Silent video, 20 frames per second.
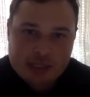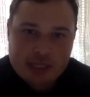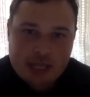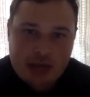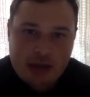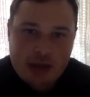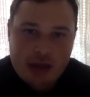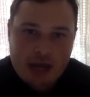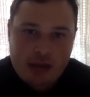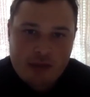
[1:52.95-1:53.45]

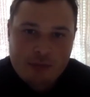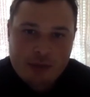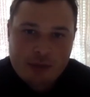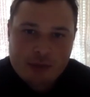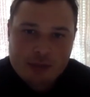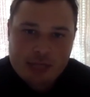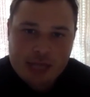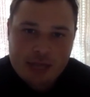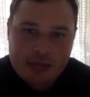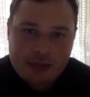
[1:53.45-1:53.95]
How big was
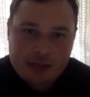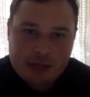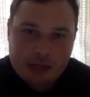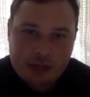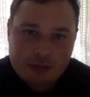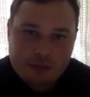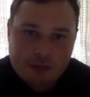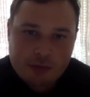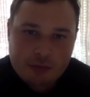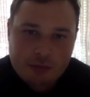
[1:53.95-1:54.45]
that in the
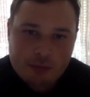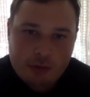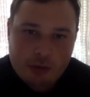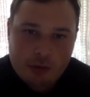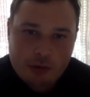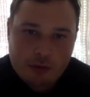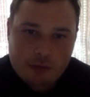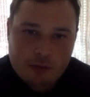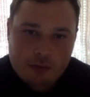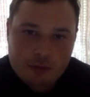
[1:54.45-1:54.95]
comfort part
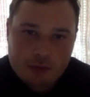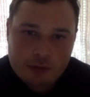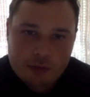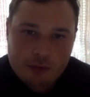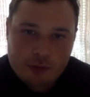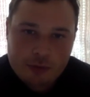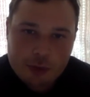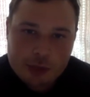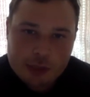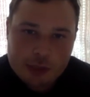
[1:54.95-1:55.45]
of
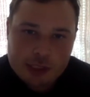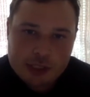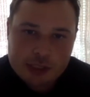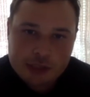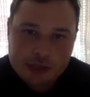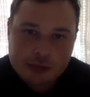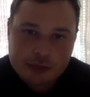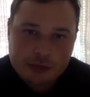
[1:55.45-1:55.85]
your decision?